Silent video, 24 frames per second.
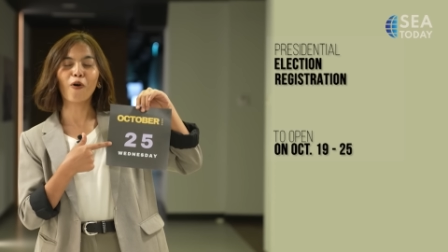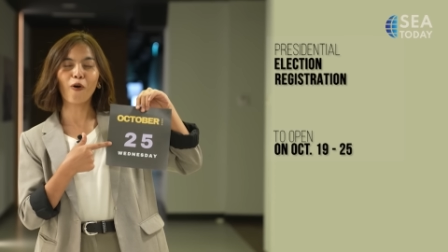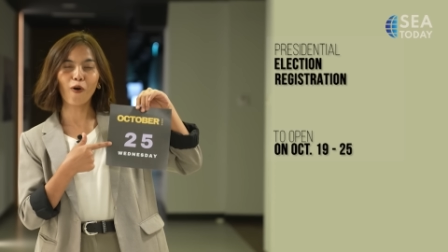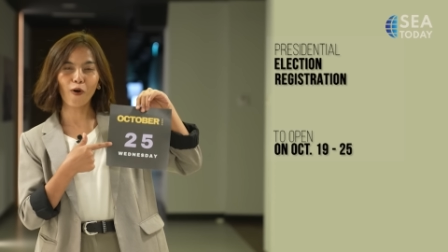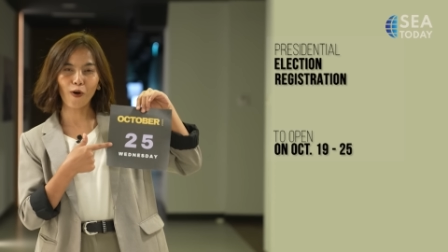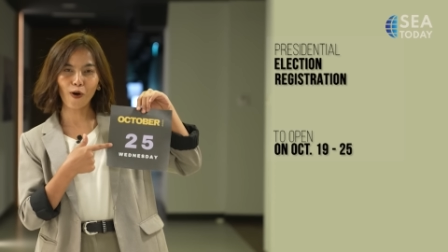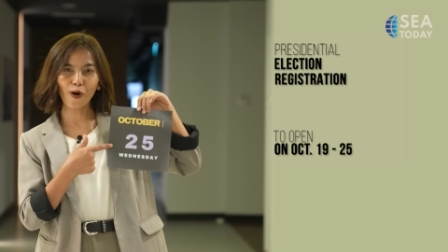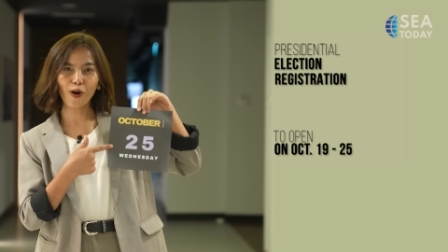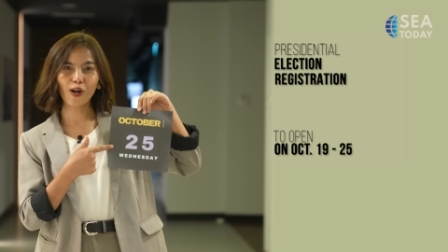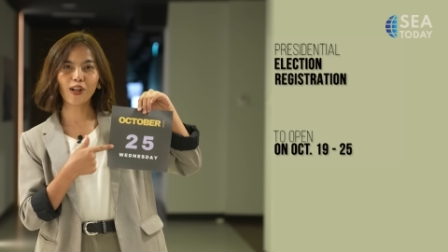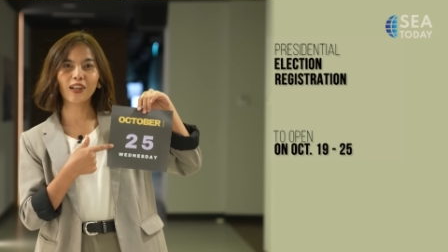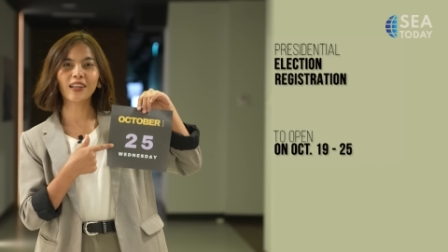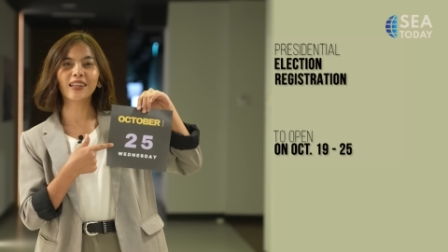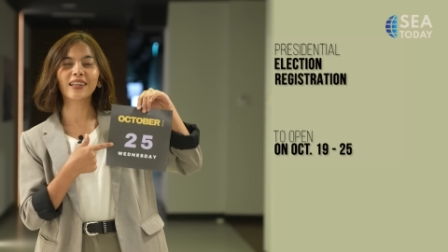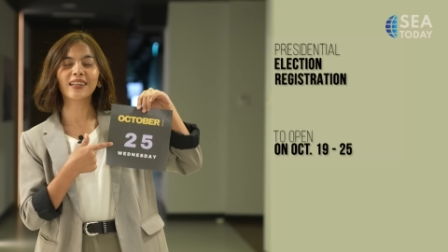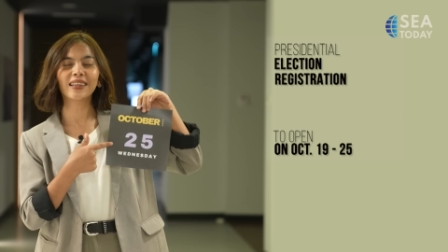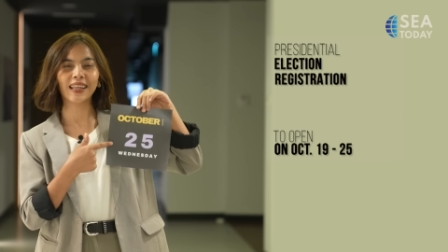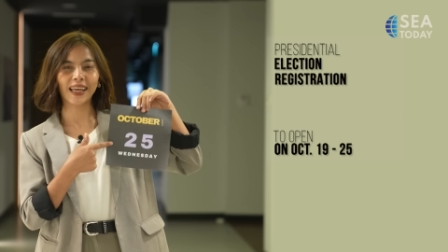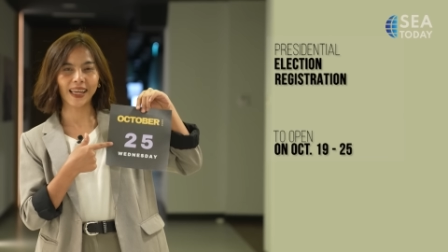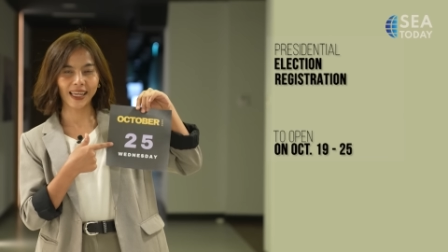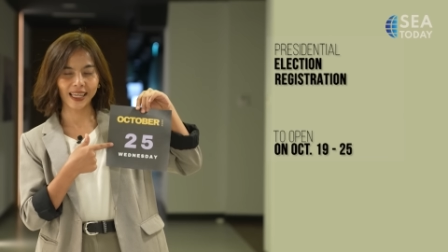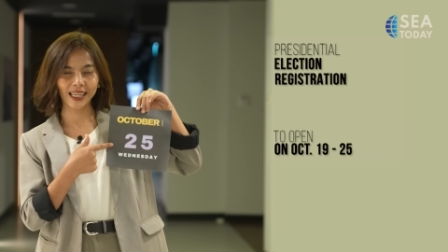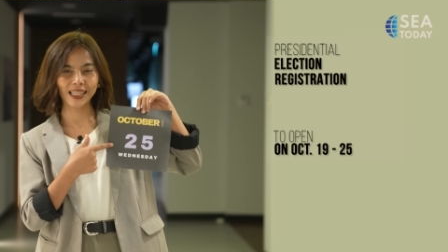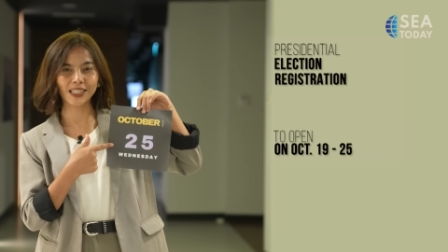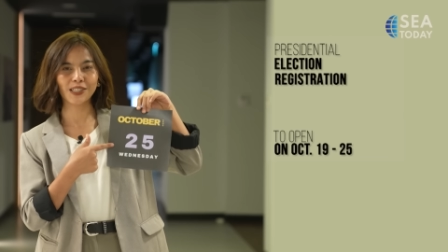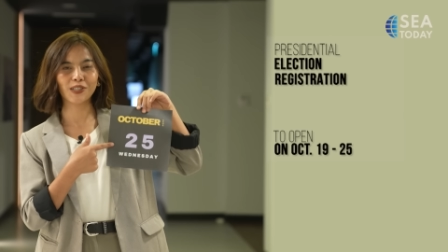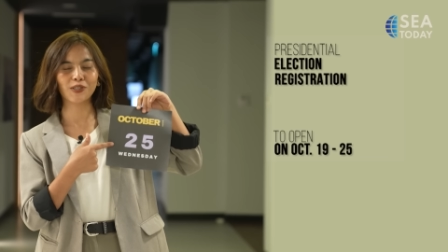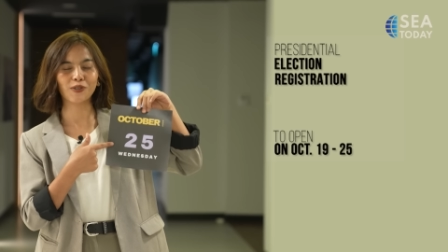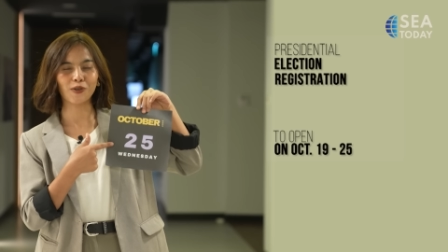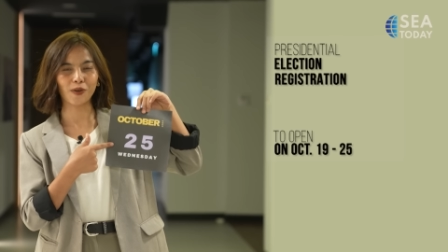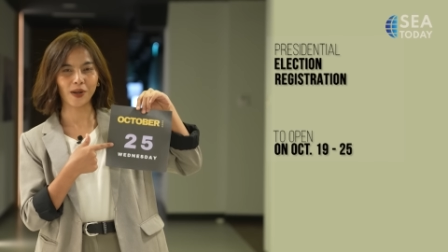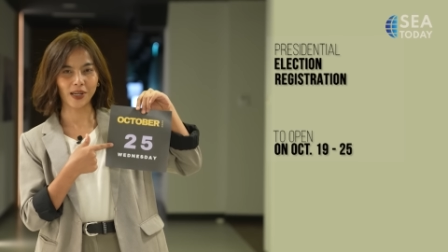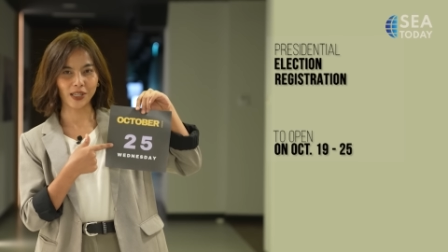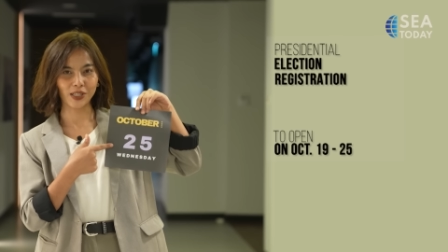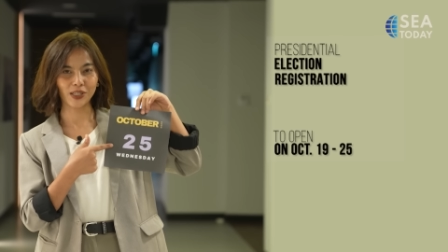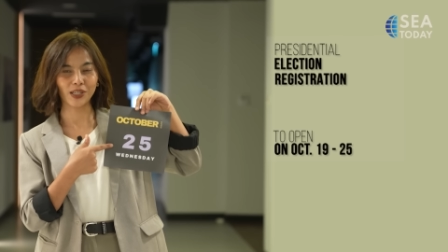all
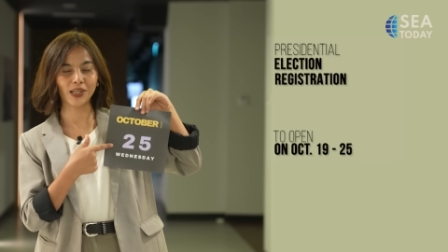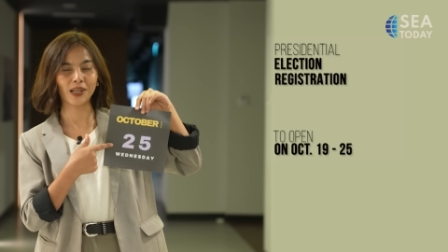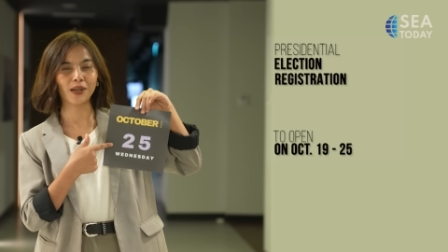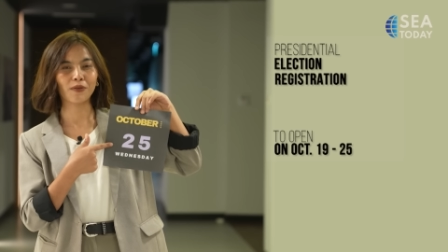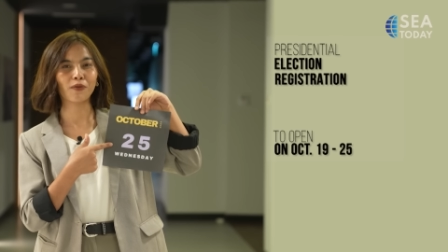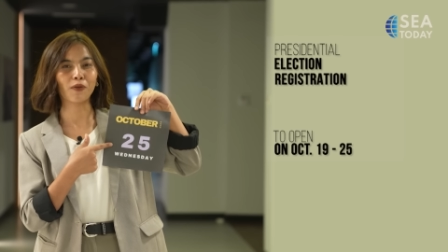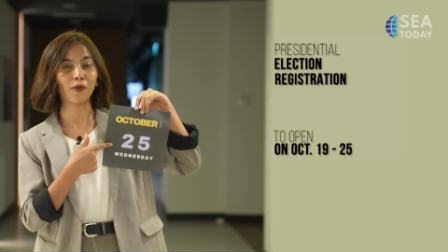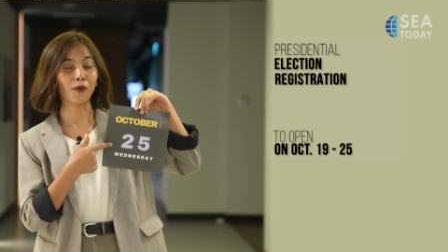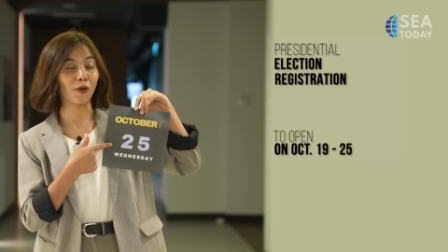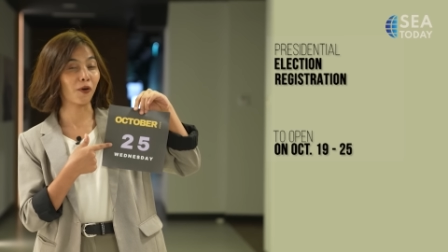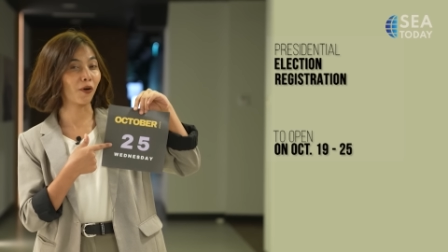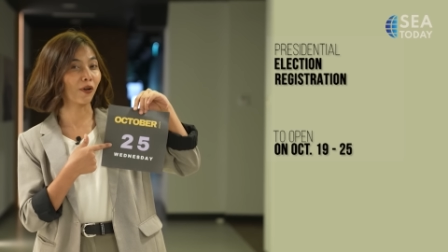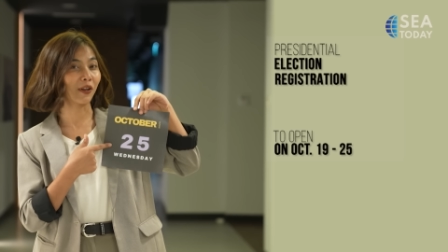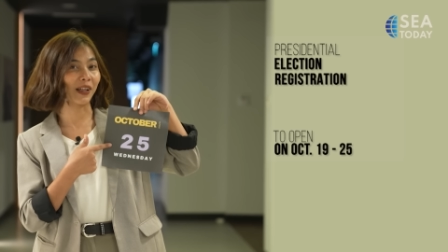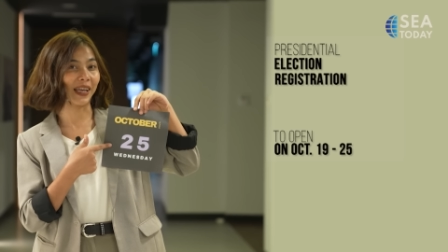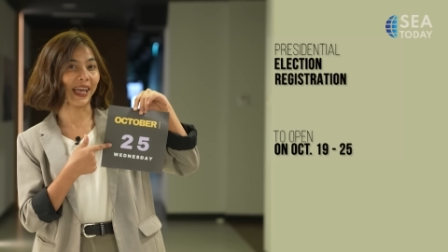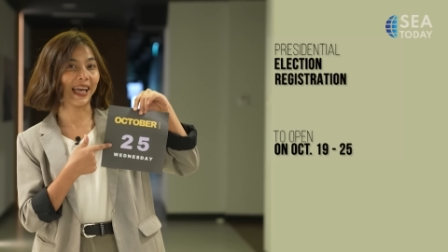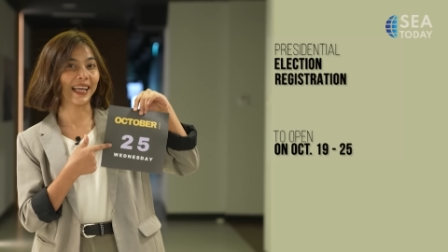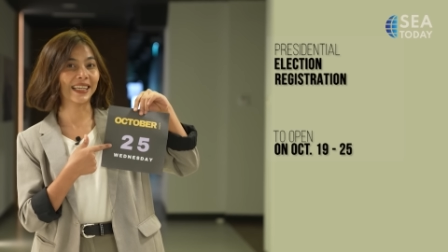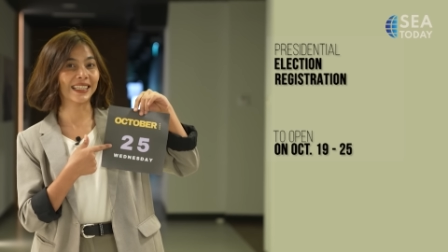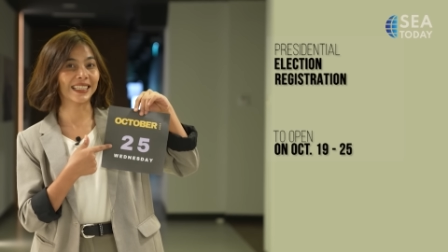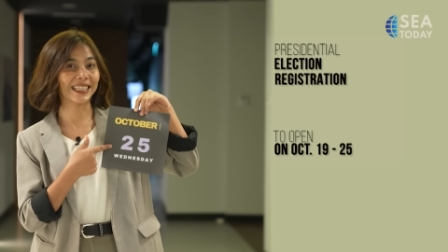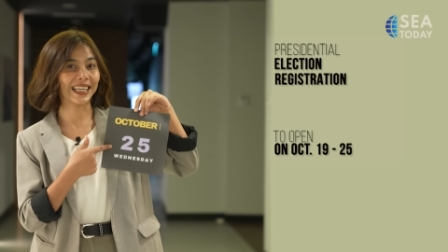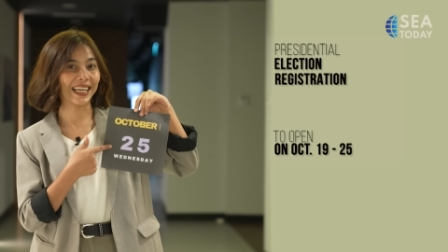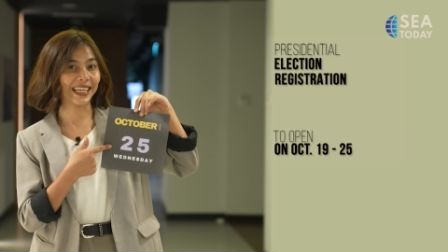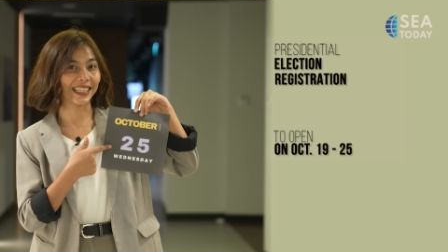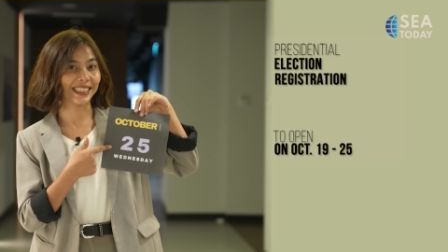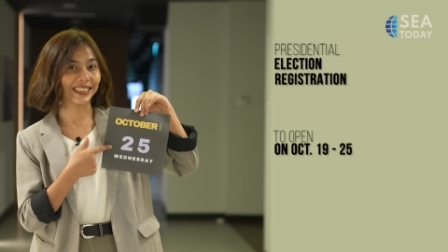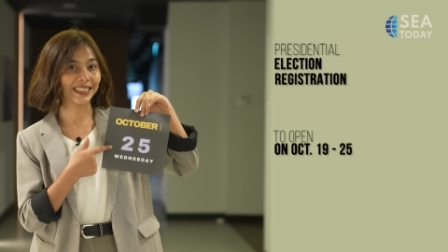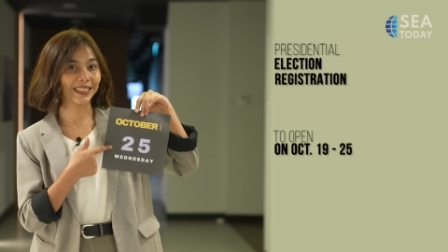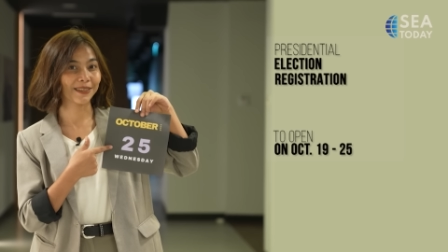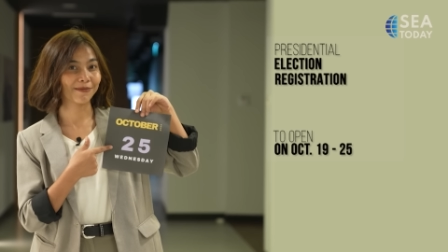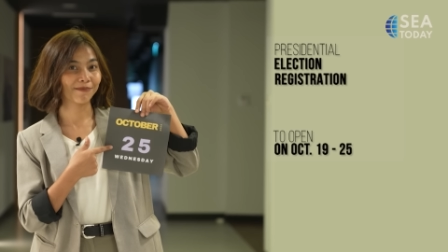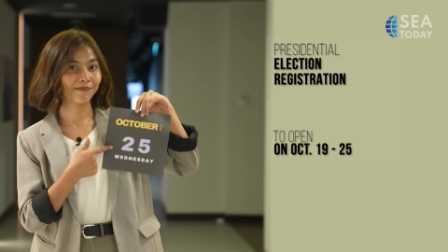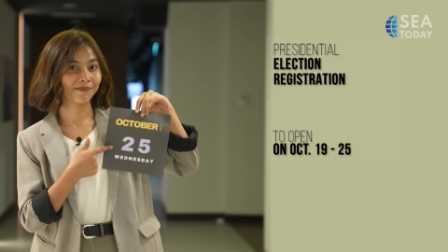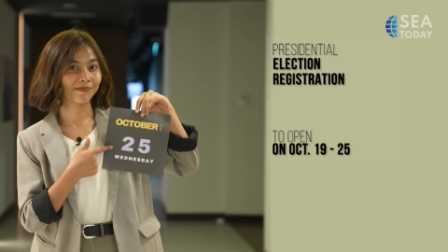registration for all
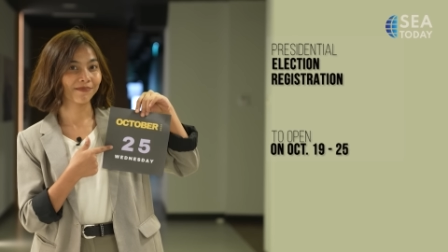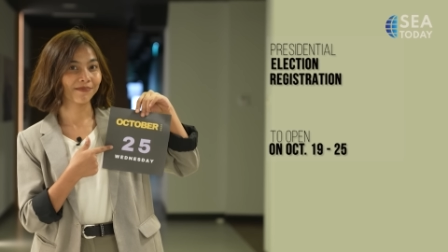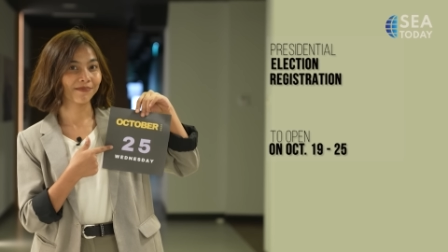candidates.